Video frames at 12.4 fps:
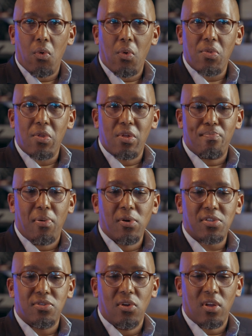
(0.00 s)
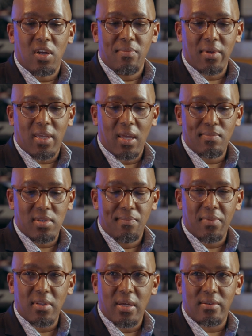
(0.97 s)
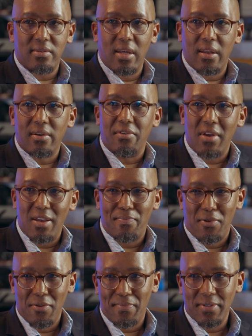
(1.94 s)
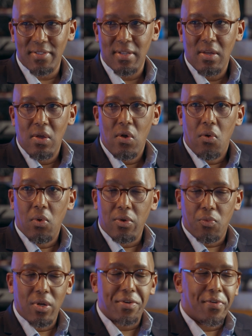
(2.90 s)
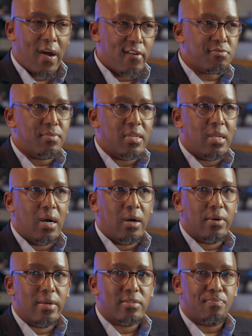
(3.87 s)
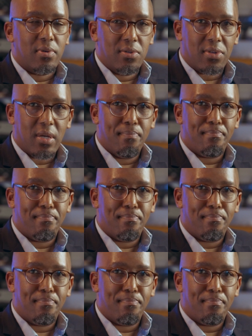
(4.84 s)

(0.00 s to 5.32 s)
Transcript: the Porsche no longer became something that had great purpose. What drives me now is building a